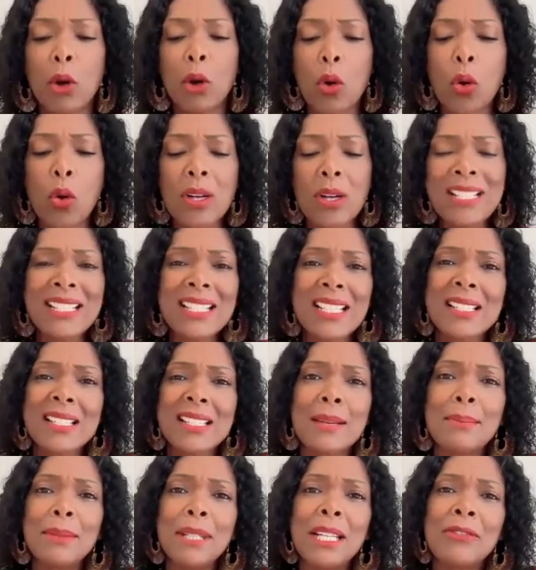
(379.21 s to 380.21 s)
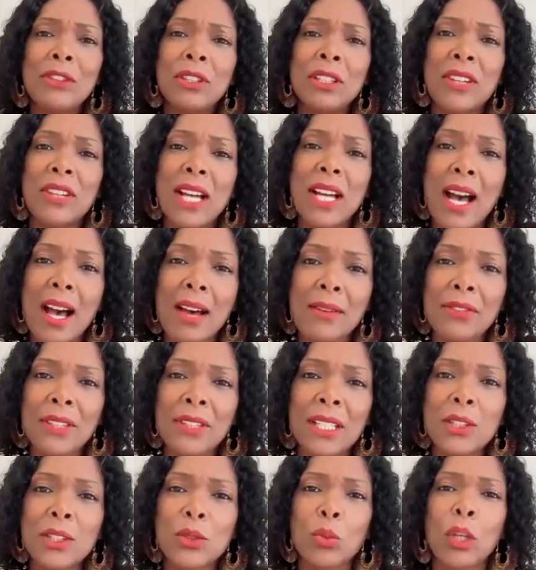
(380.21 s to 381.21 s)
causes some level of
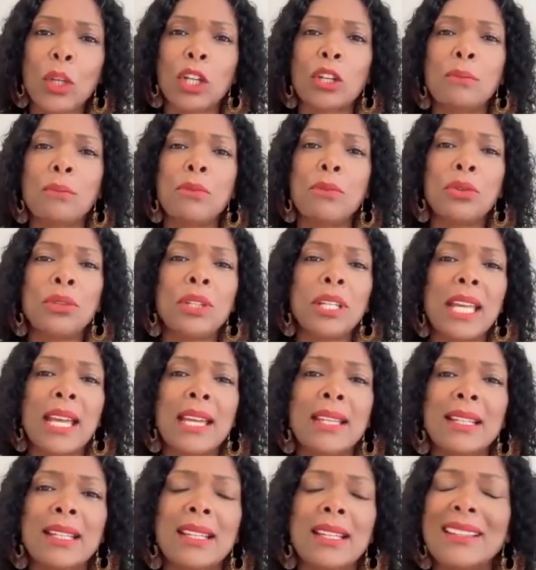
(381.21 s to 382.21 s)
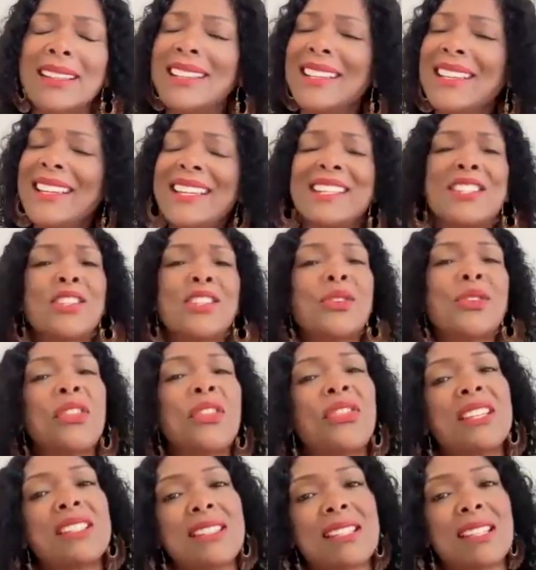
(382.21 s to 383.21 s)
conflict when communicating isn't
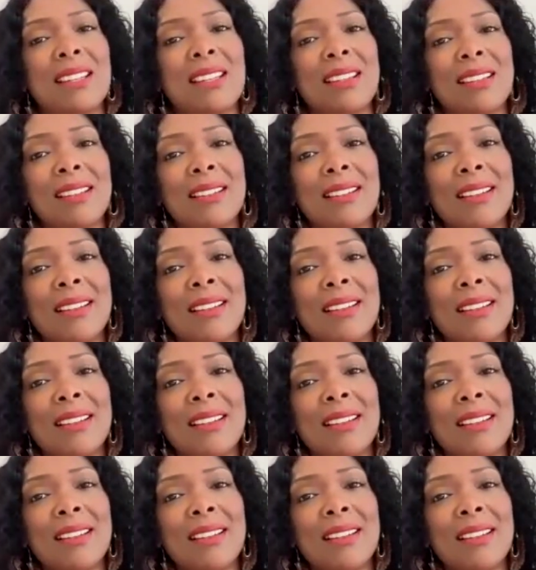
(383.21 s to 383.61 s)
authentic.